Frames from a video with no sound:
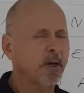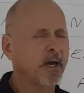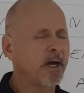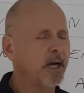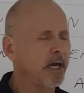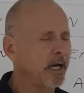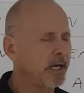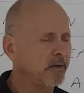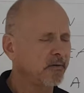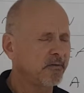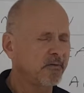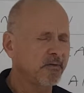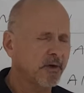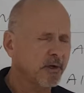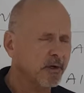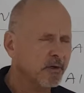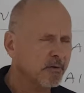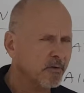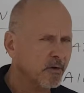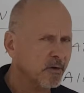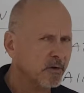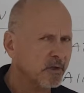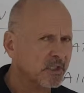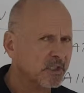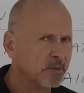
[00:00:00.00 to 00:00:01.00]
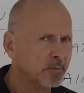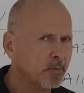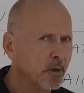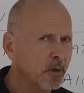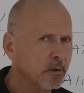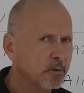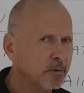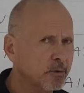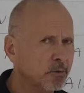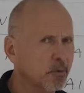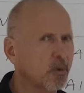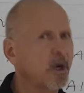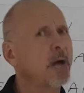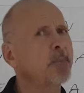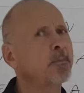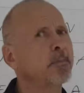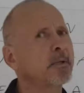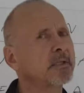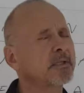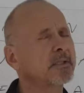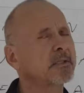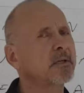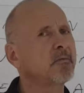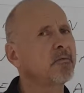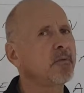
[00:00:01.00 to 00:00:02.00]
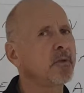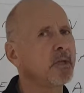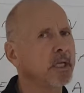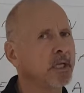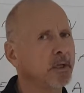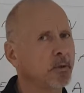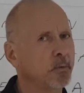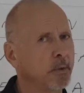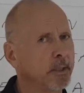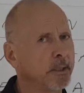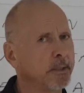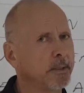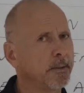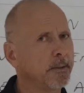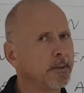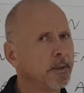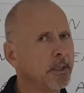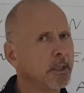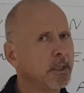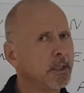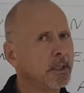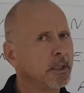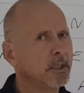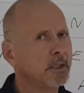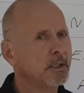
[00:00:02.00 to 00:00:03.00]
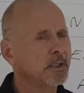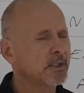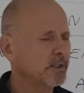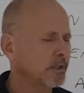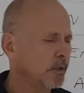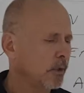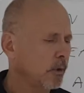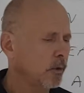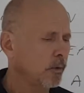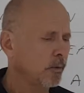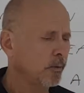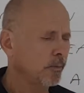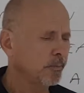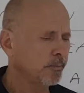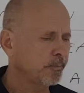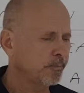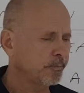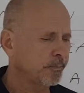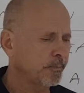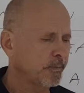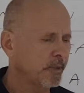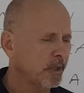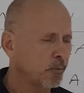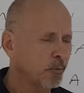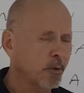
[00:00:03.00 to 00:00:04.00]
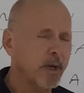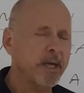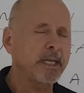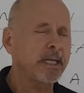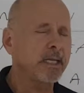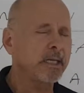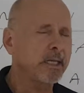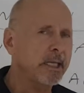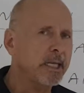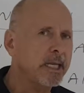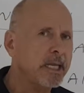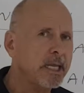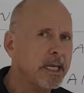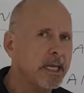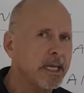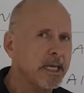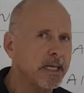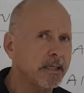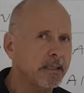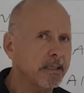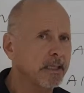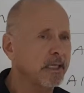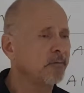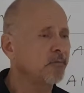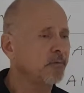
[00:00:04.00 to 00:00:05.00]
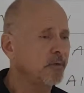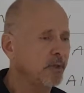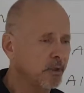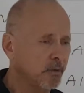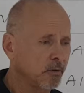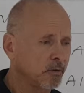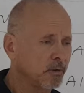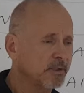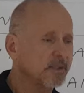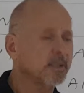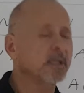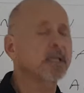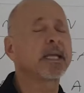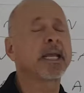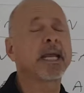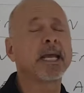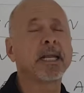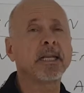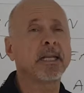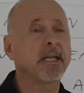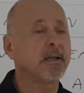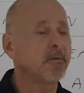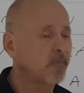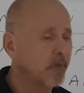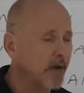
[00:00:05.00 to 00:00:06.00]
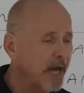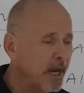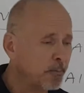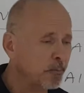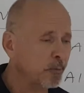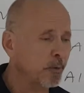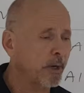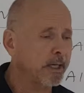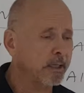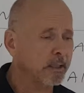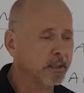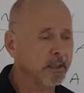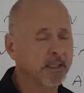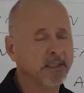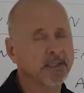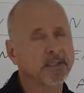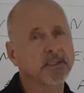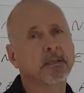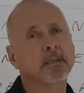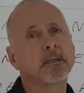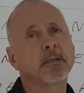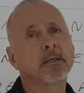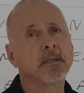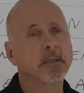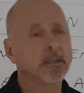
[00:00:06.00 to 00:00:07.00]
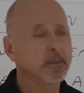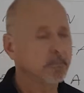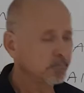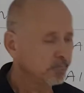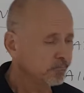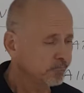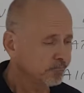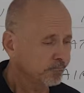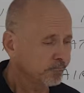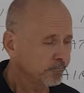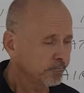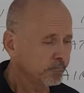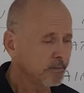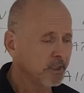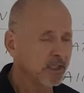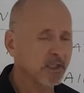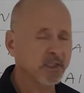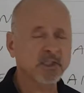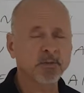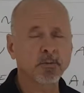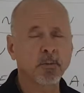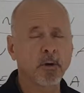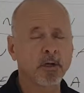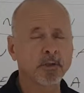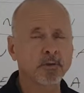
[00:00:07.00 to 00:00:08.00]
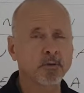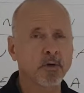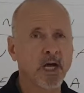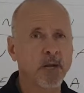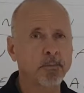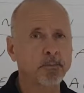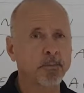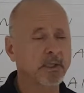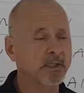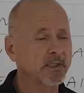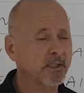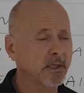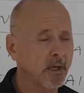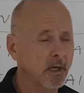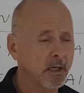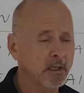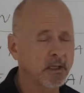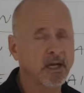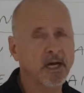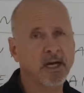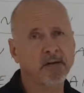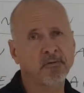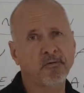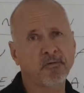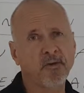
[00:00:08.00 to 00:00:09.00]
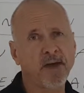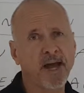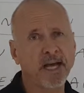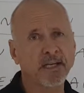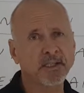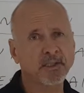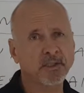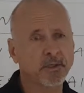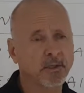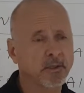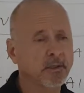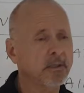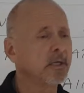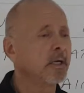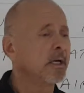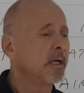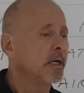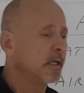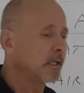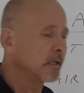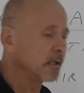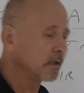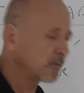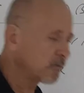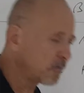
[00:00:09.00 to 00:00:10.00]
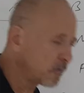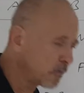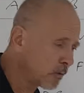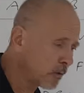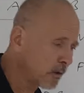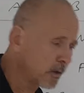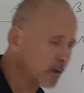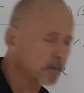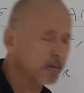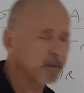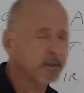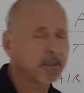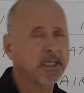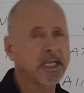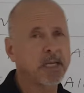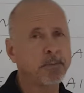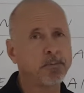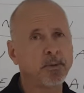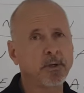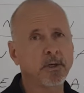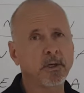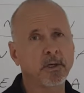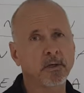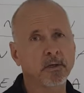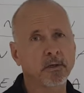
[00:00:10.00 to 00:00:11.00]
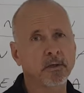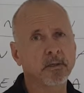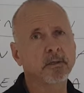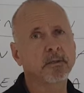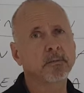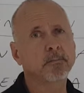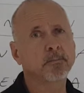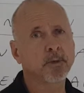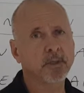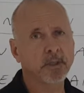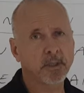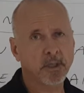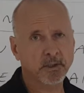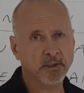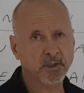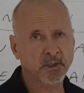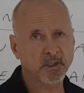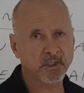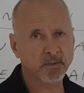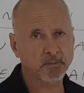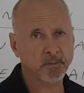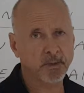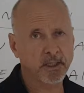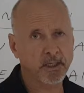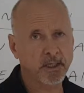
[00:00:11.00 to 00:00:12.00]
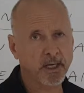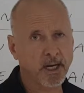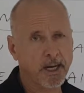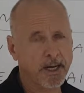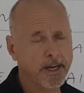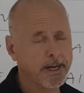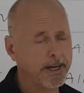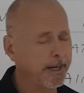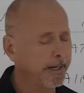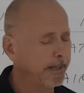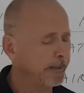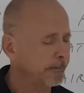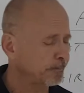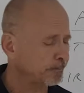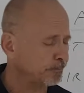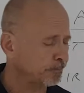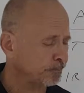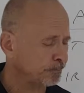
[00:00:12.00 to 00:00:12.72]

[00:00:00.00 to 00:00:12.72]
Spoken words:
behind very, very small droplets of liquid. So the radiant heat, if used, can evaporate these small droplets a lot faster, therefore keeping your production speed high.